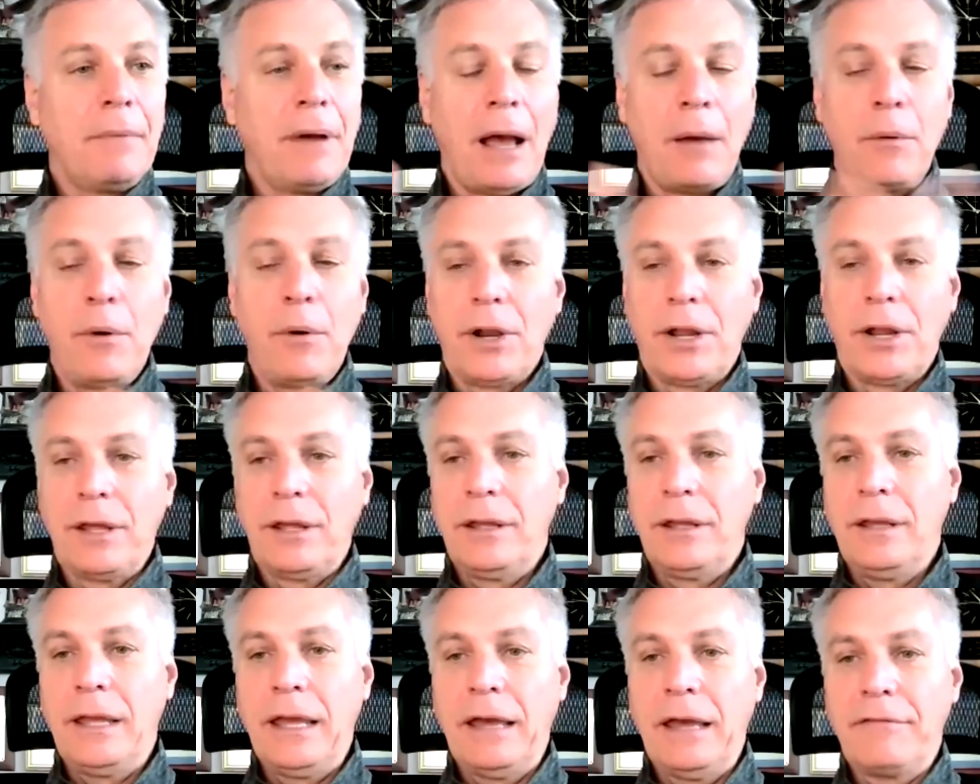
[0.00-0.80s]
want to
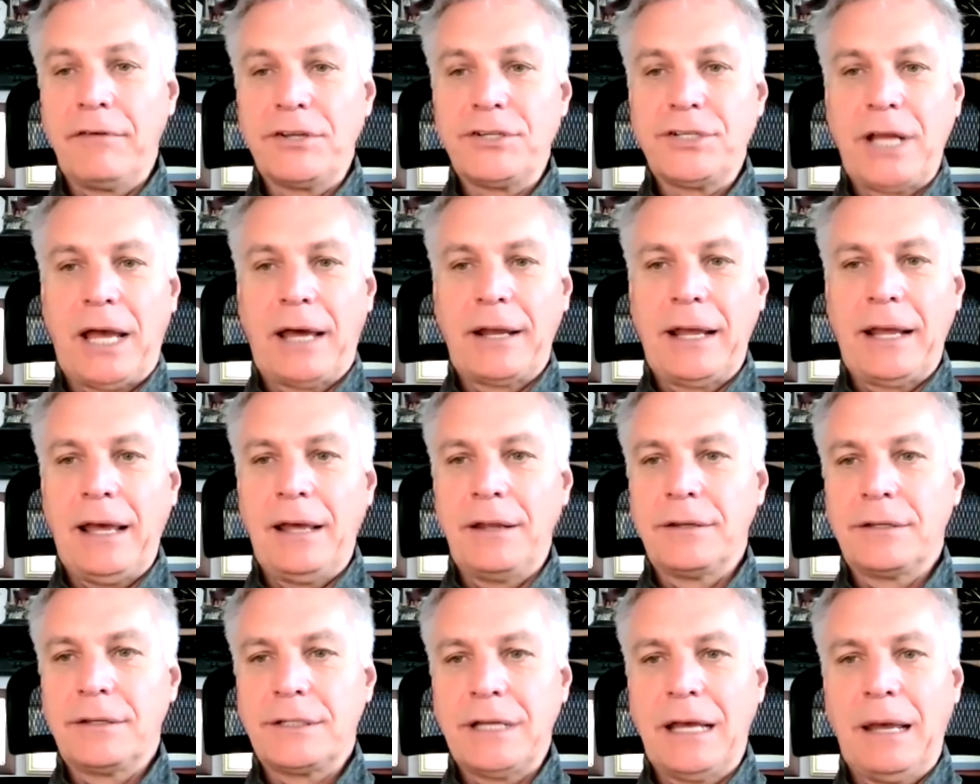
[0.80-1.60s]
give a shout
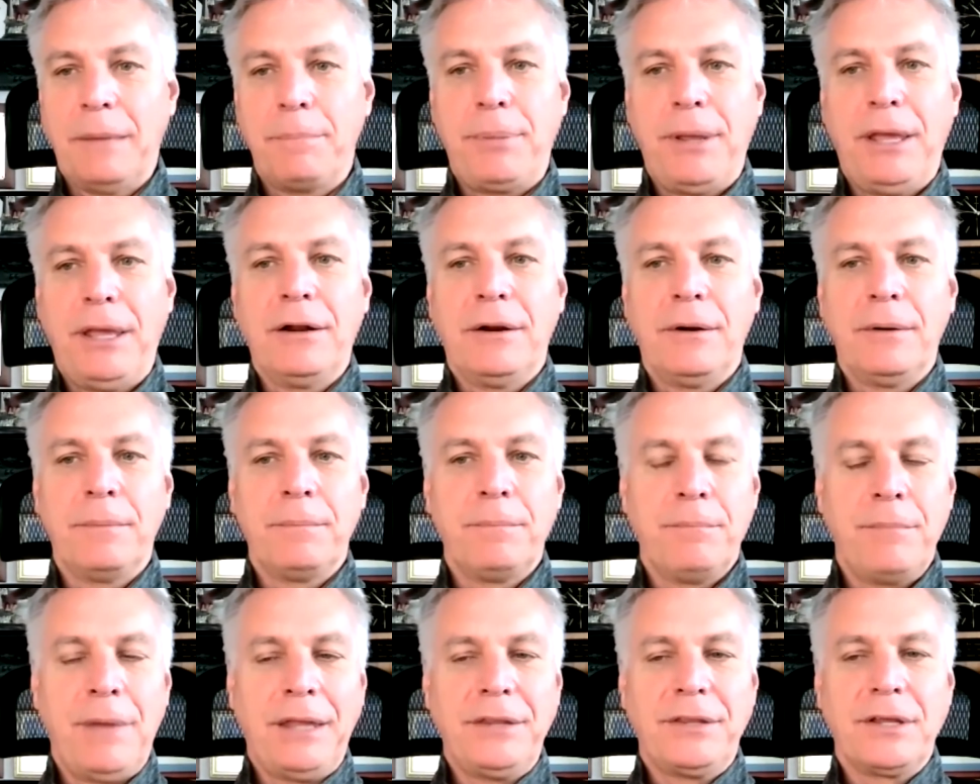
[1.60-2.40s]
out. Peter
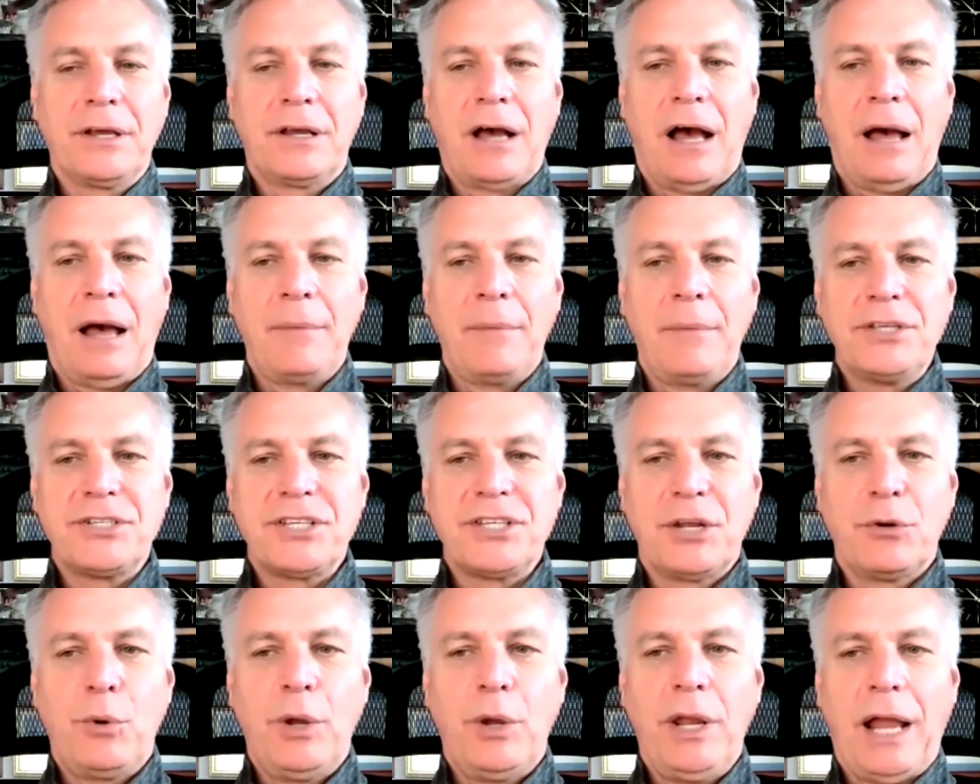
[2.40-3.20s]
made the comment. He
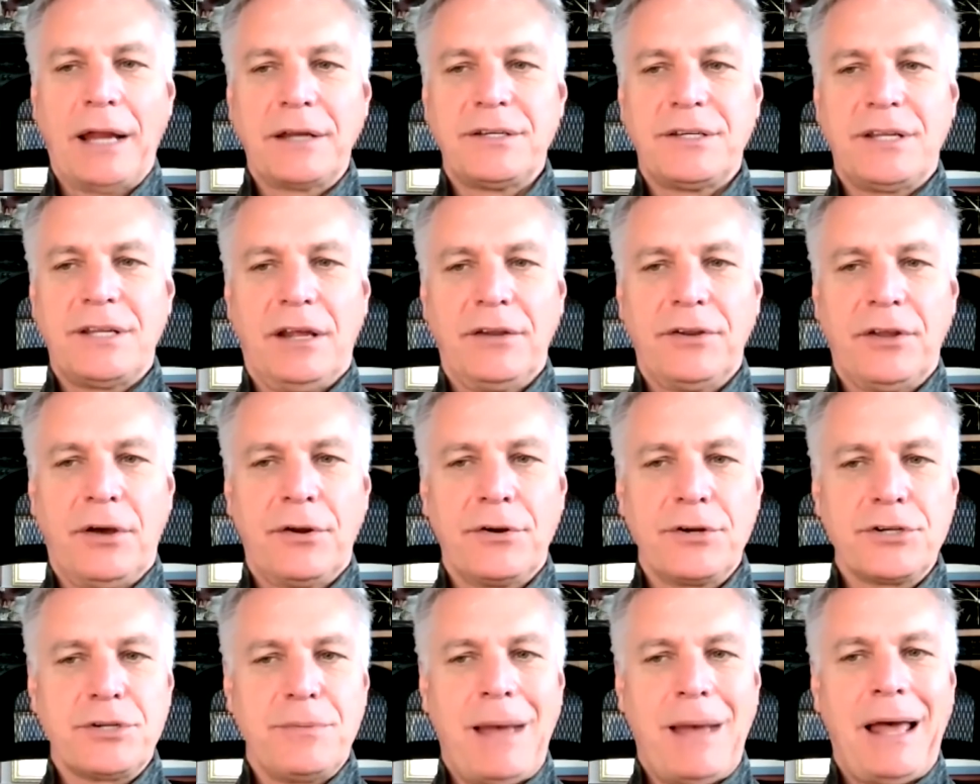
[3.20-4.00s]
said, we like to tell
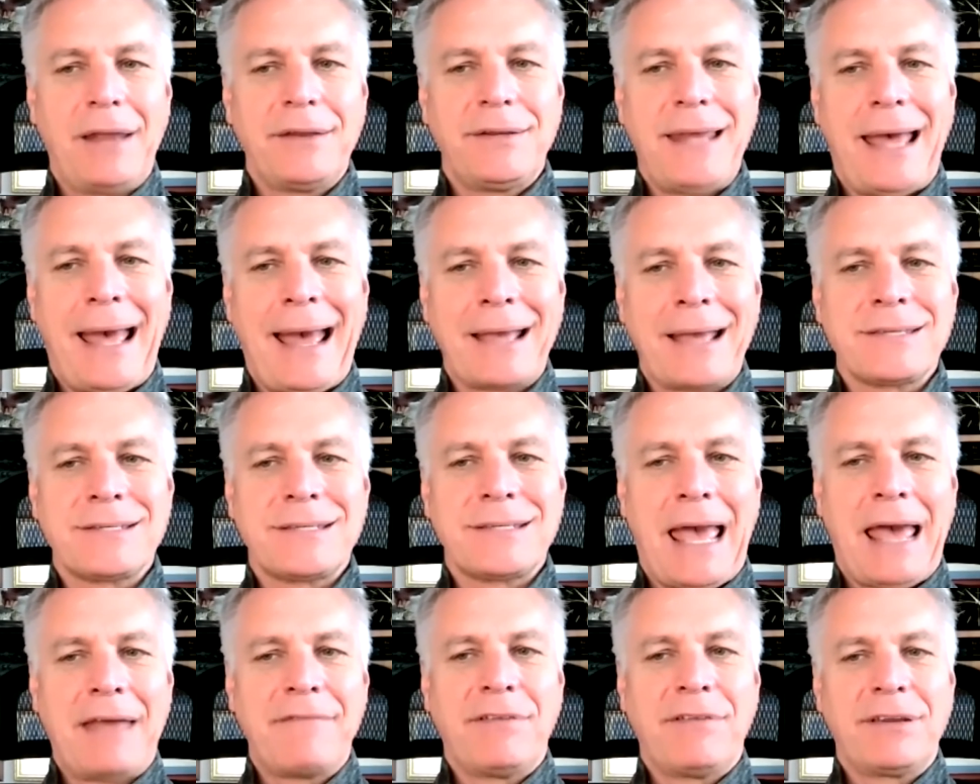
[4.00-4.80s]
donors about
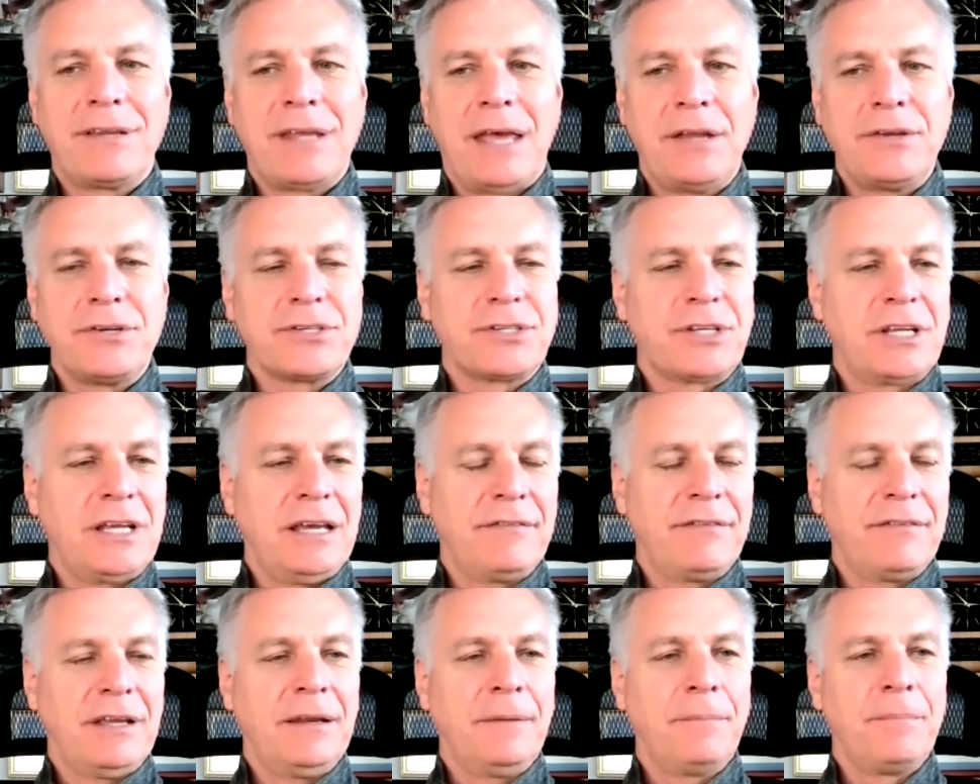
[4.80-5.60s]
tax advantageous
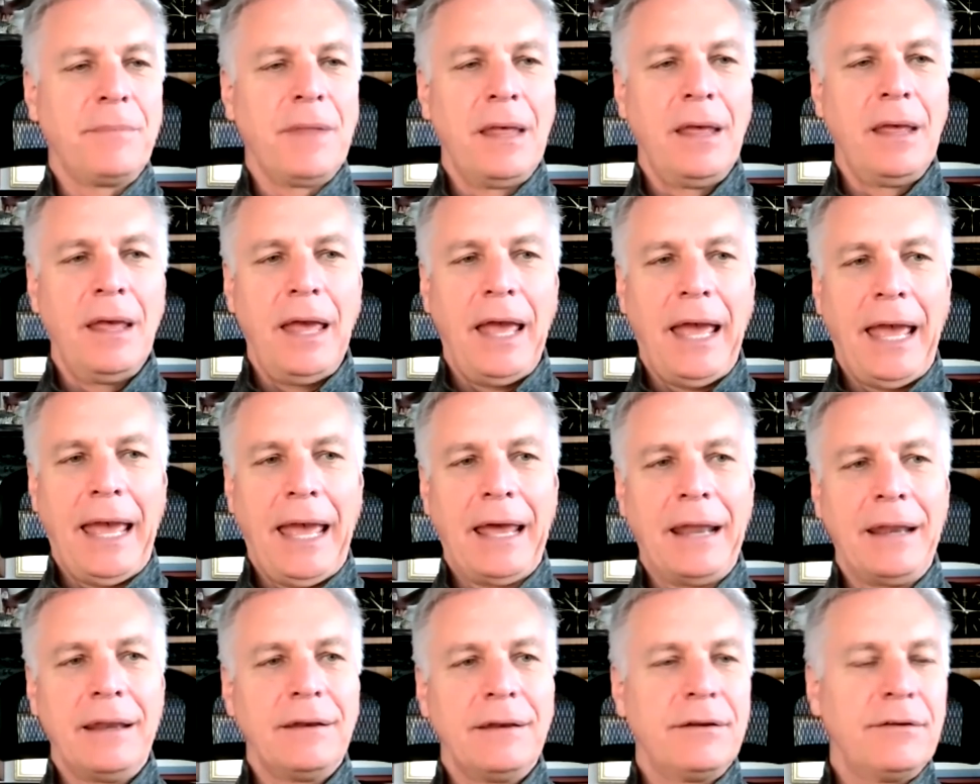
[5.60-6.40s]
giving,
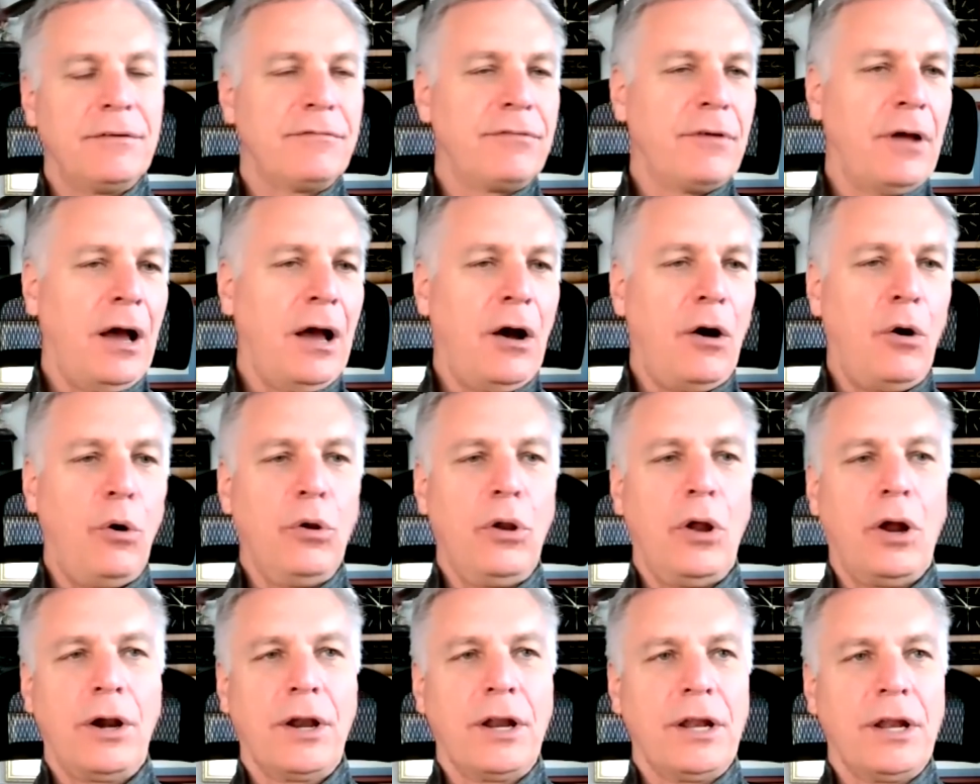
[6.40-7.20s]
and
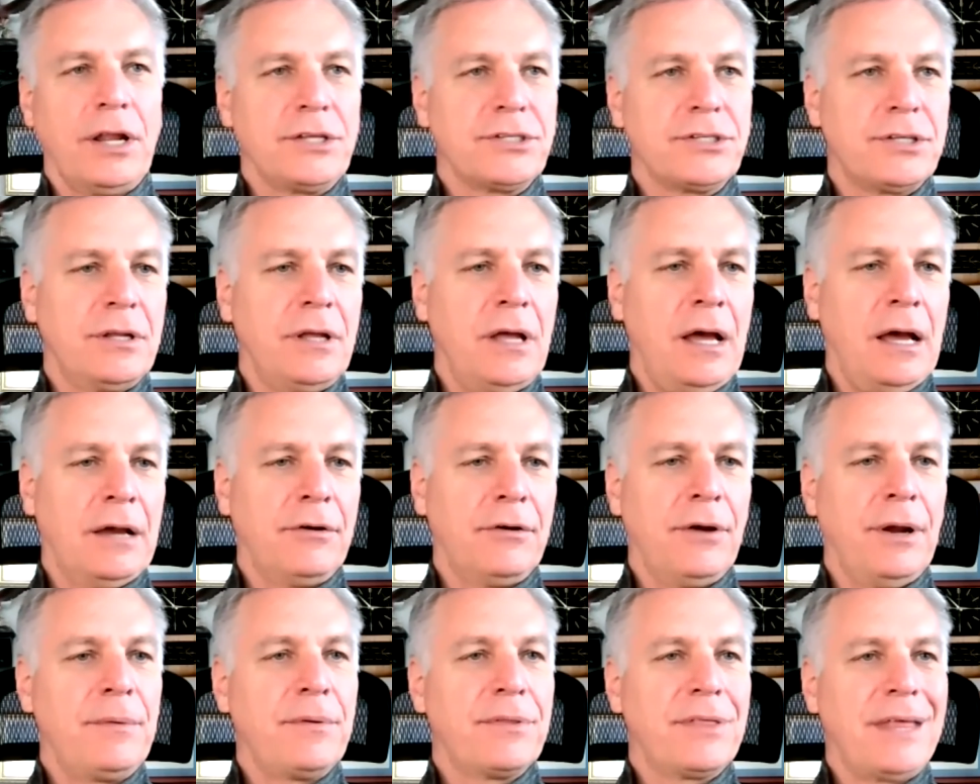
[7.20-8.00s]
wholeheartedly
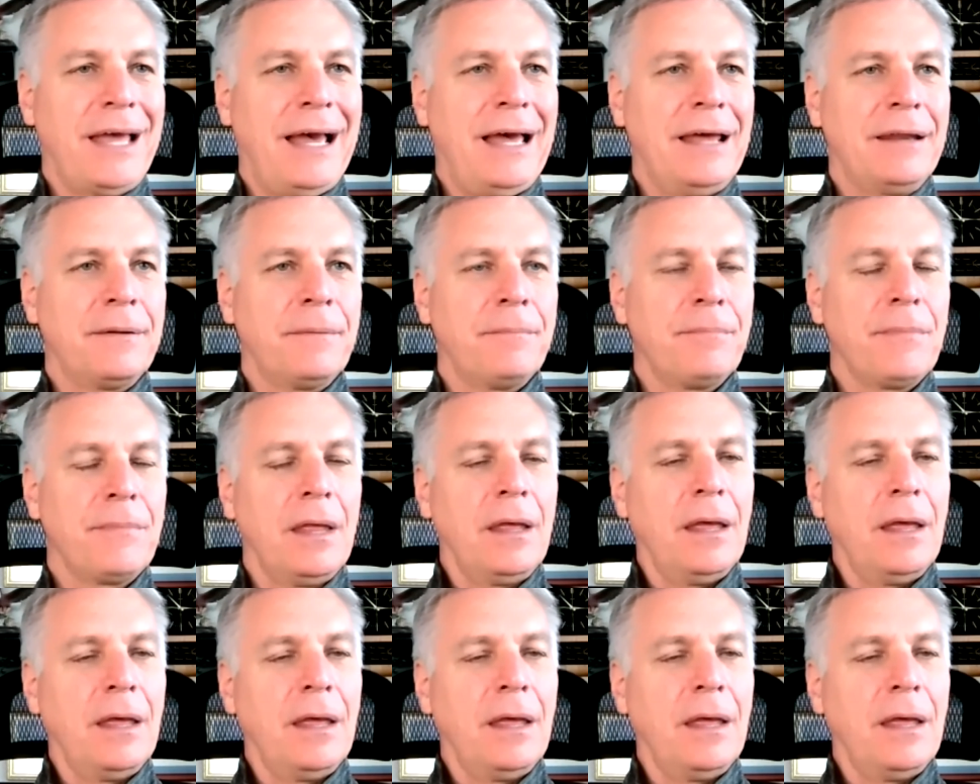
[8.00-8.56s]
agree with that.